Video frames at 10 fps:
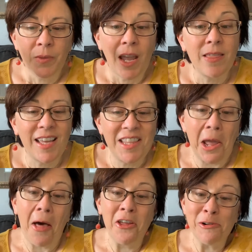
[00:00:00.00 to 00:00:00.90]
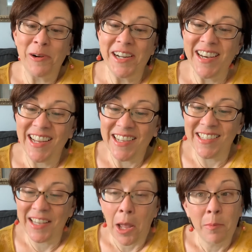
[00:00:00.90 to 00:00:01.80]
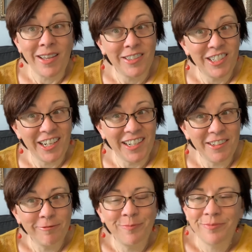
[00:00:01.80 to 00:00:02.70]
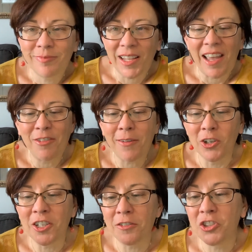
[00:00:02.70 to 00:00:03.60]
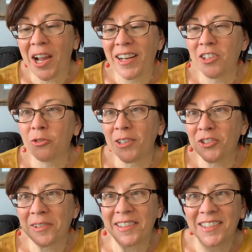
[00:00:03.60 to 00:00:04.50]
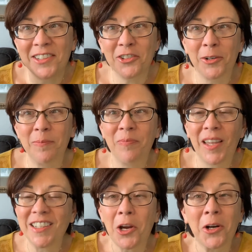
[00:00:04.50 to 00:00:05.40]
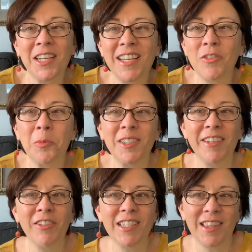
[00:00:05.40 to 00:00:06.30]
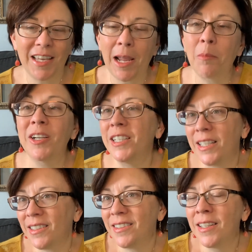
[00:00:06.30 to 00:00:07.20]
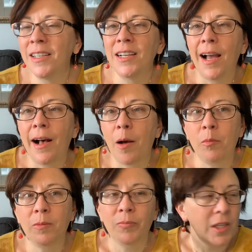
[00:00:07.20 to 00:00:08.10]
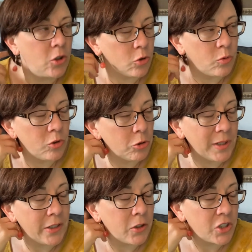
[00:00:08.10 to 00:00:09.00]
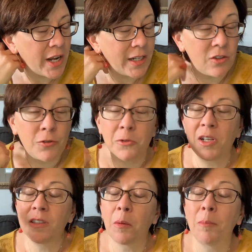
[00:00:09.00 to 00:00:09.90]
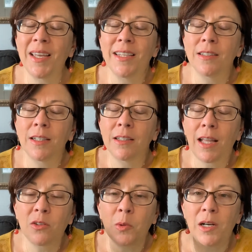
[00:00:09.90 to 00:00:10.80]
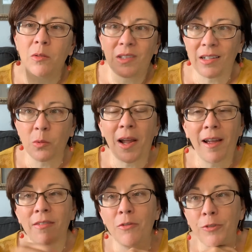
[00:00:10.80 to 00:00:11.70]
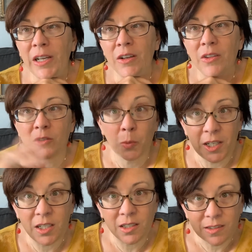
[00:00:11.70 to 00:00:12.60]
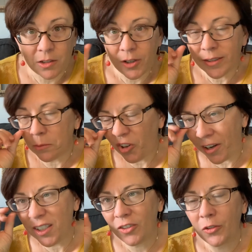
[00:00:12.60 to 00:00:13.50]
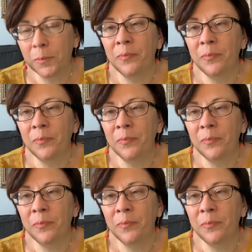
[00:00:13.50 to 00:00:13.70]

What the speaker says: And then the other one is MSG. Have you ever heard of Chinese restaurant syndrome? It's hard to even believe it's a thing, but it is. You eat your Chinese food, it's amazing. That's why I had the flare this week, because I tried some Chinese food.